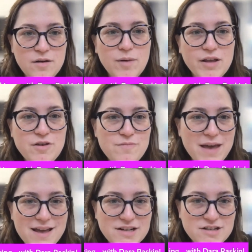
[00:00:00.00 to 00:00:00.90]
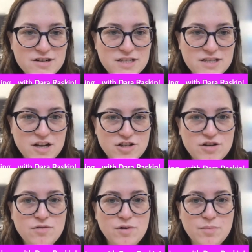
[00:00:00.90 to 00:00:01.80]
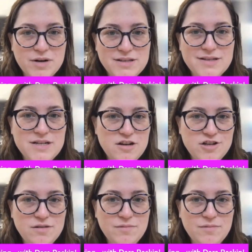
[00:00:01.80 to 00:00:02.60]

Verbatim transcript: While you may enter a discussion or a presentation